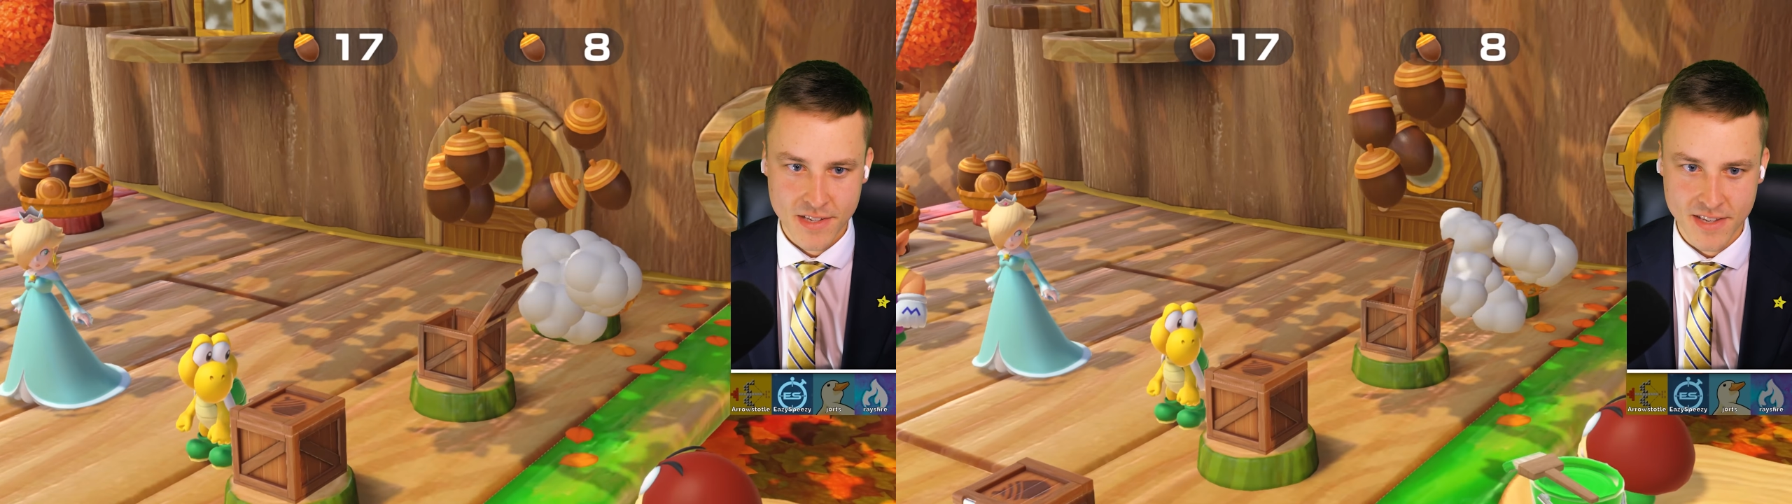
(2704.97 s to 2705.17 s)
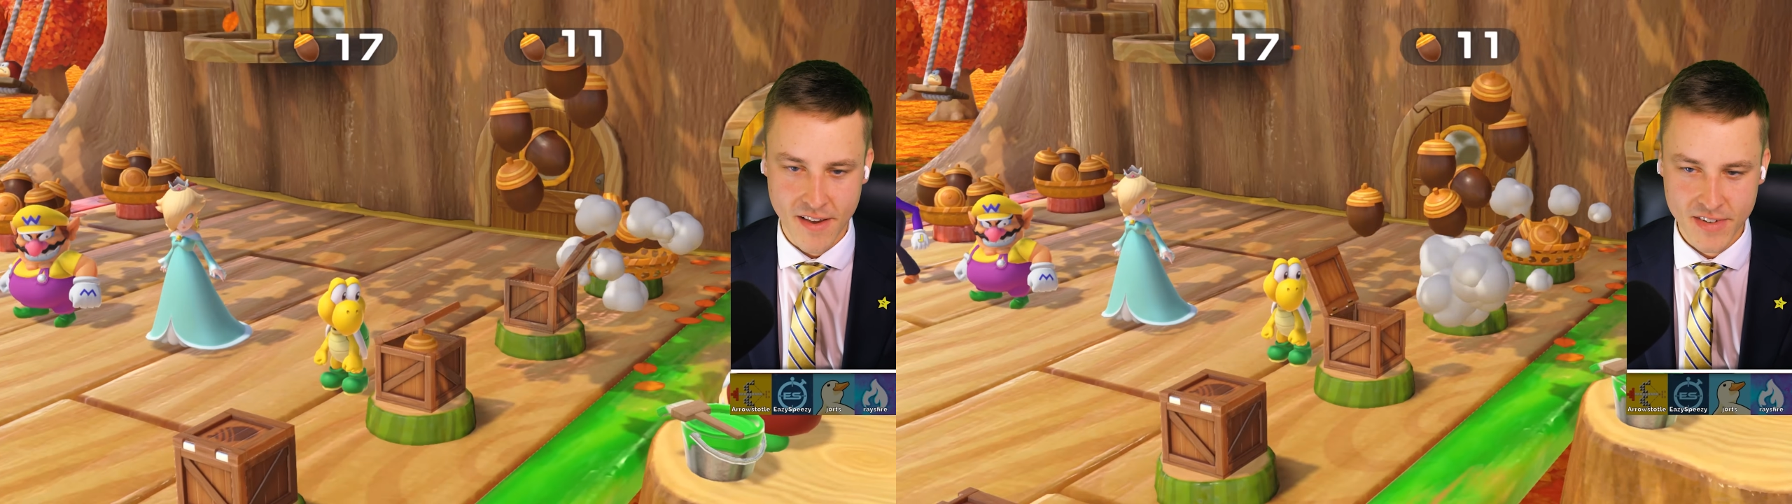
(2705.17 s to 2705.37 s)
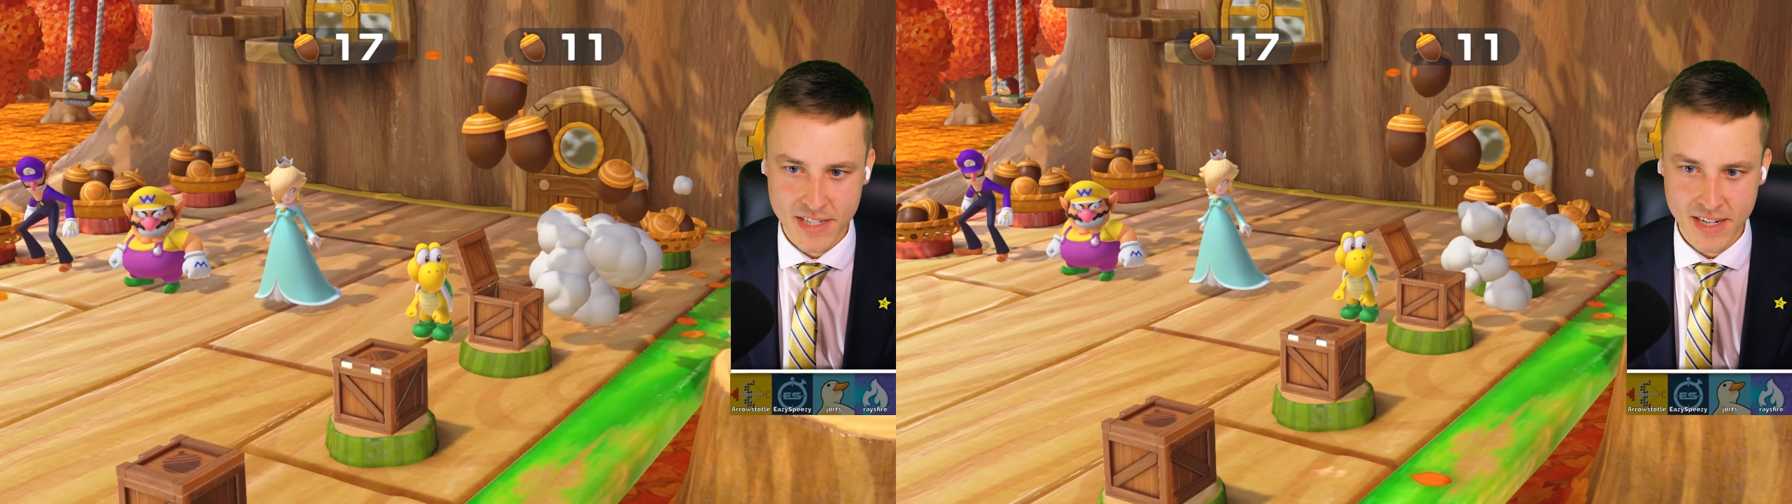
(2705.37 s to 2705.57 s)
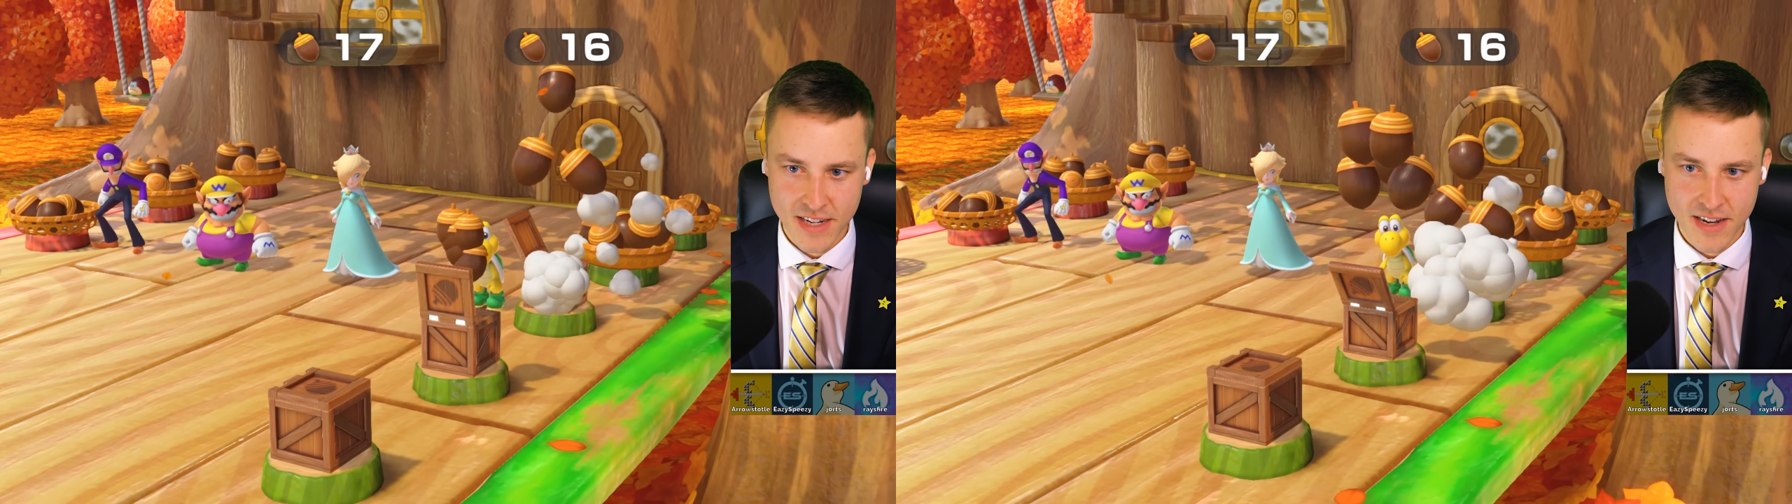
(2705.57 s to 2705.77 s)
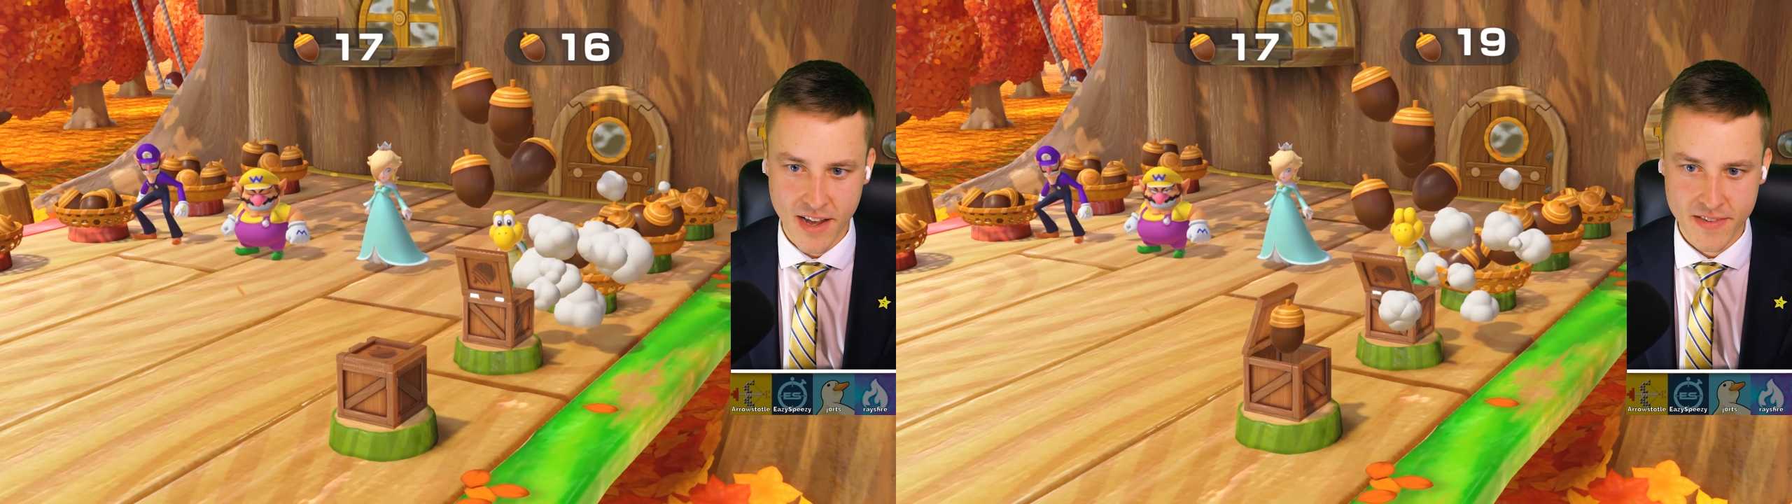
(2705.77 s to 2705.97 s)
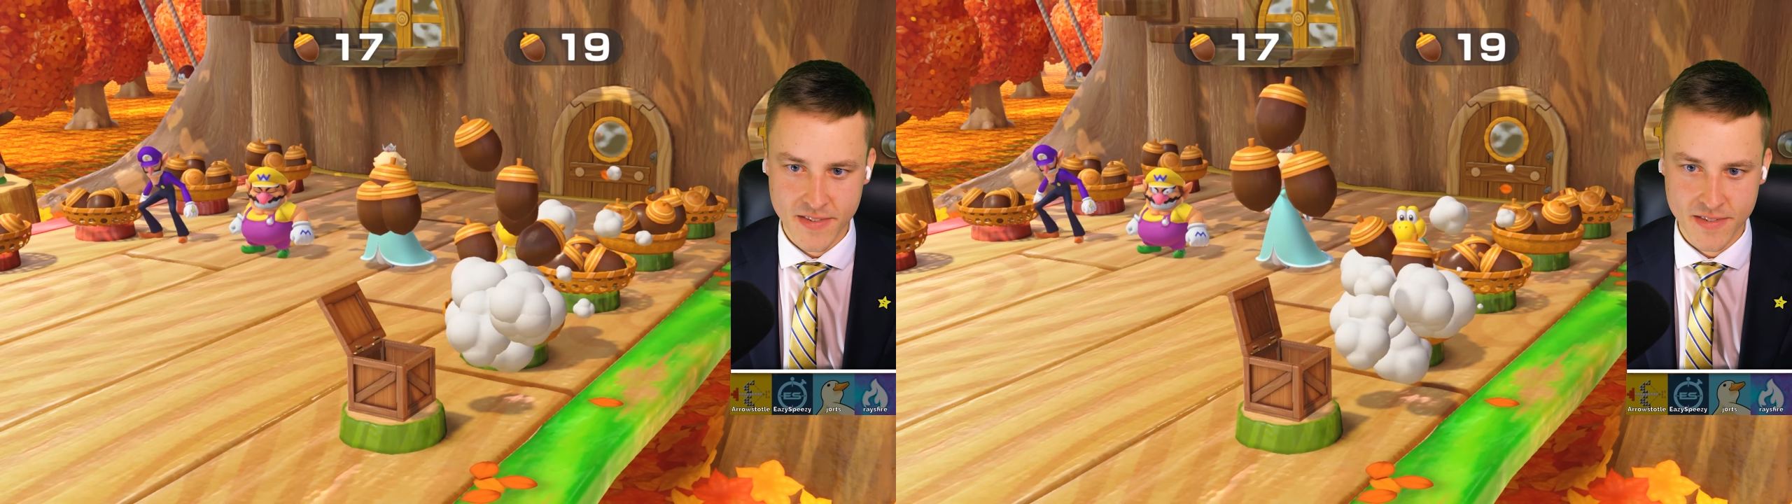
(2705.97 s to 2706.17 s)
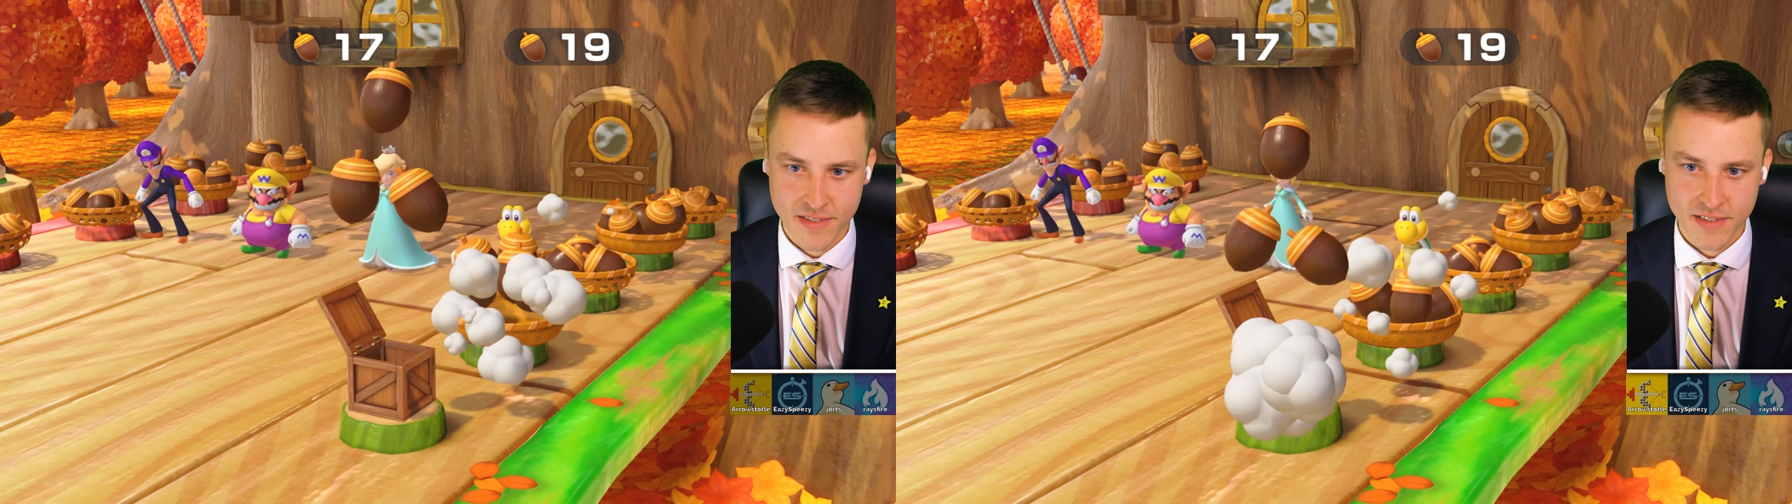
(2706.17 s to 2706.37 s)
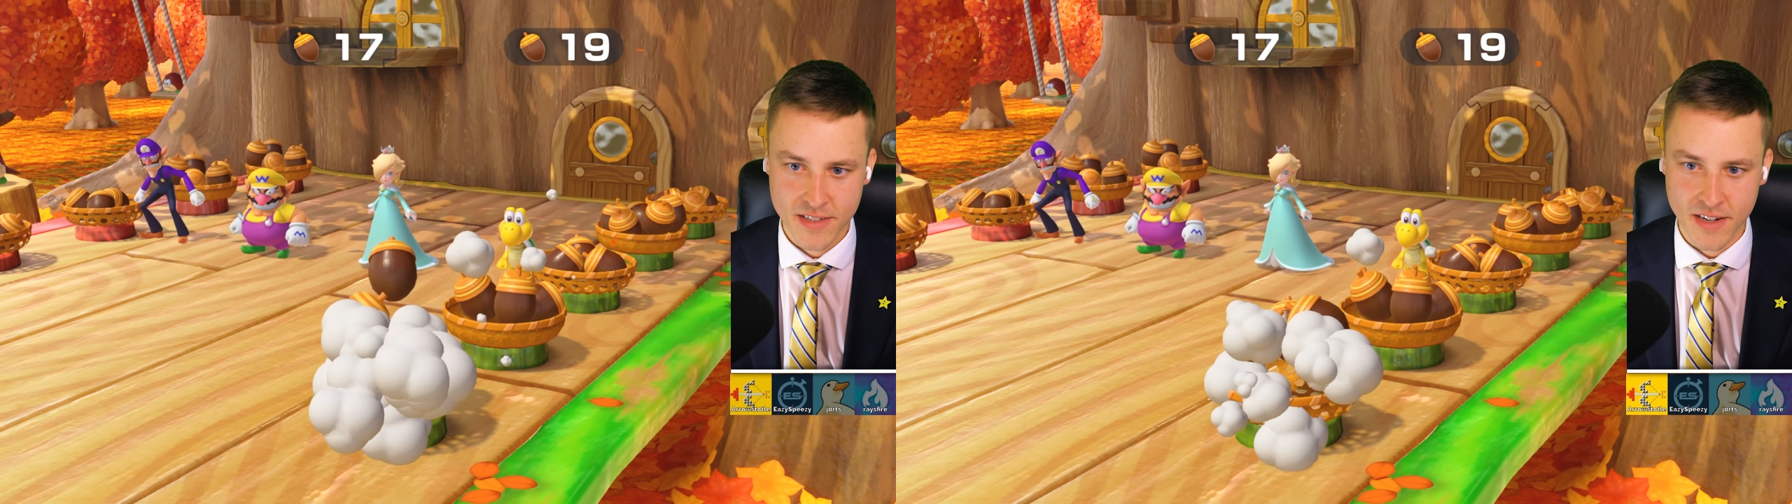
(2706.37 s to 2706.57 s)
17 nuts
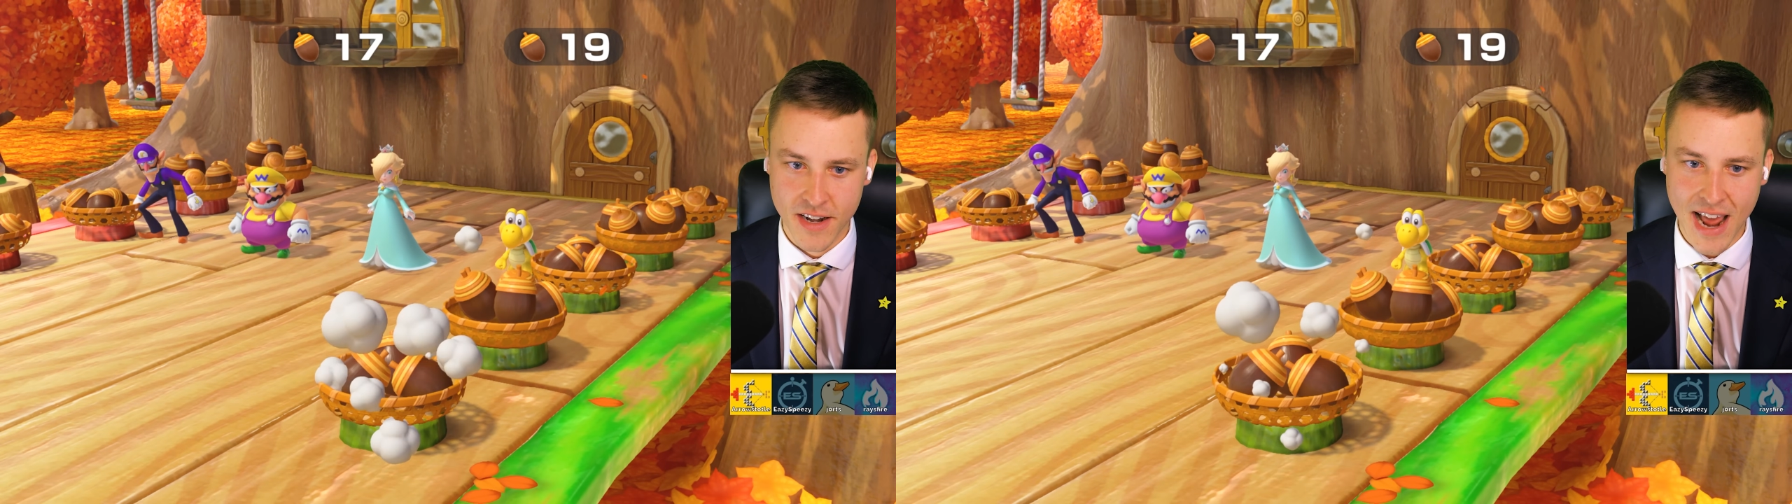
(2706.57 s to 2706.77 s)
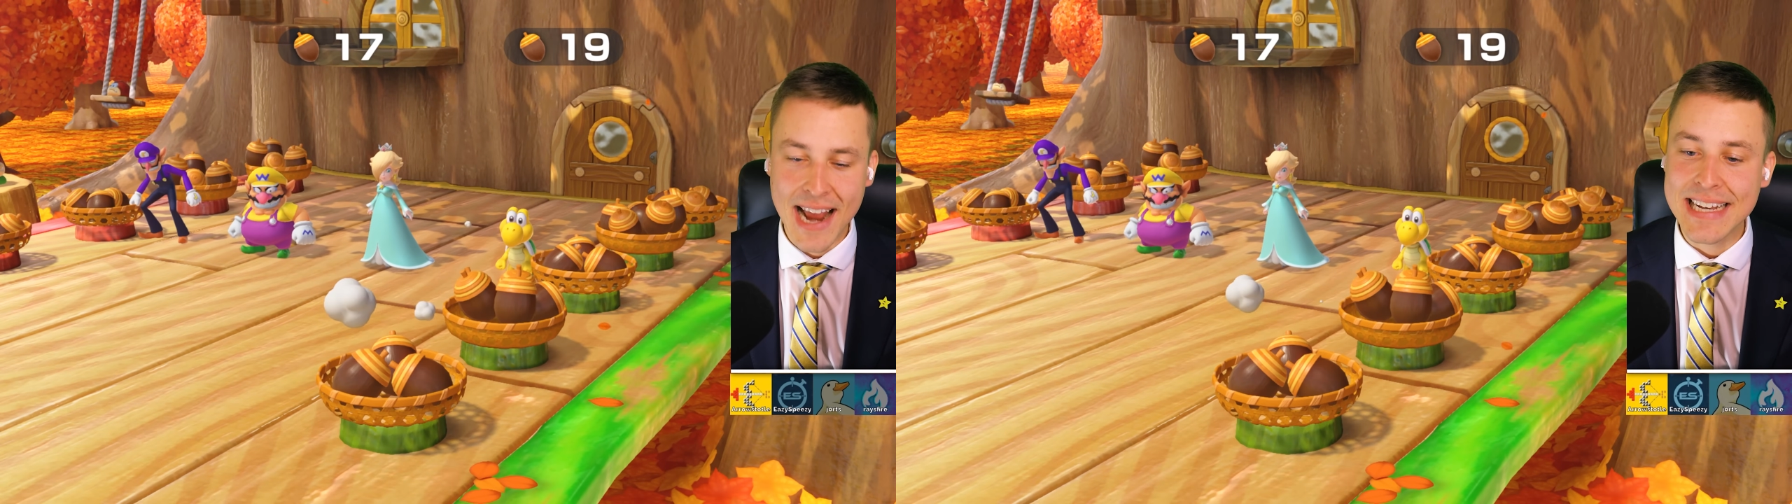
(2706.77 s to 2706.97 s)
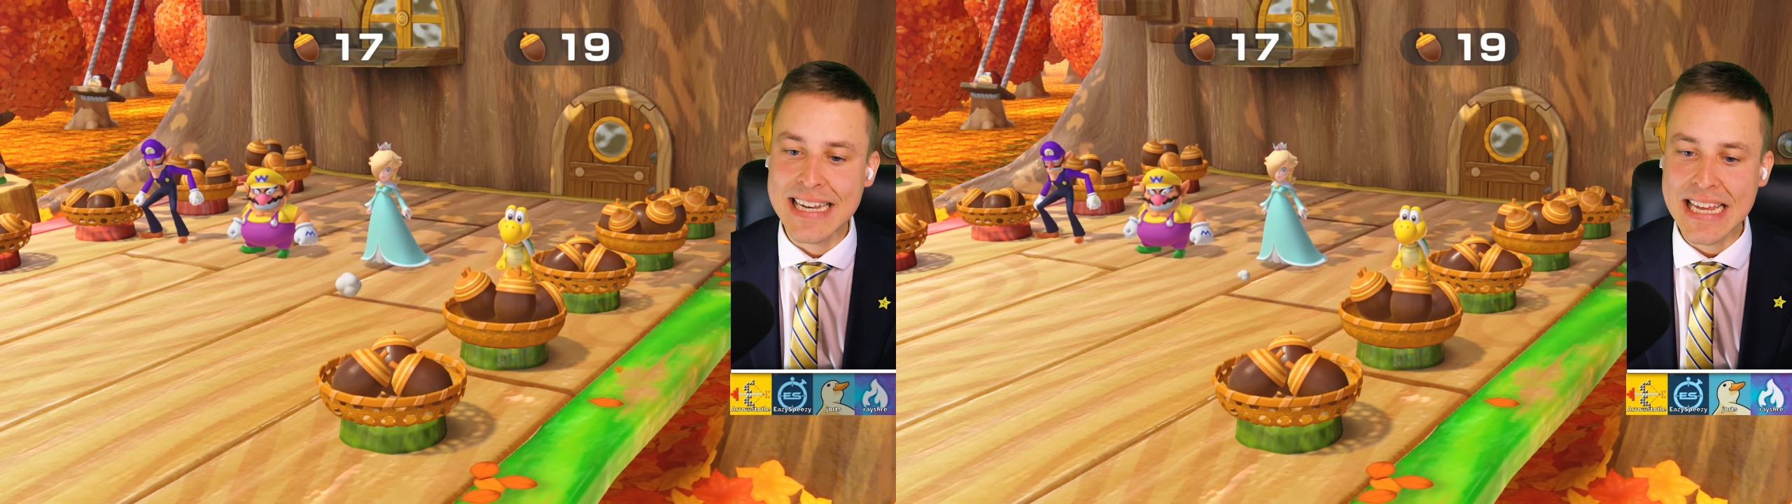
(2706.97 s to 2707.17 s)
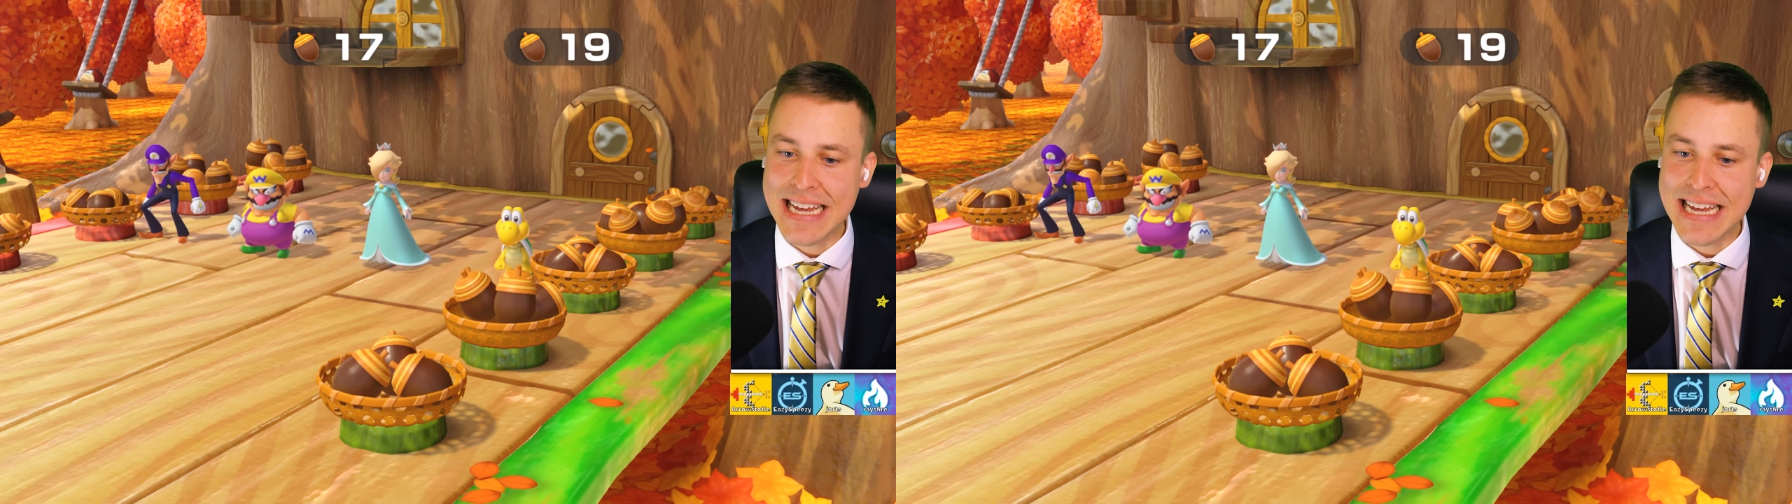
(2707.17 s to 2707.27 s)
oh, to 19. Yeah,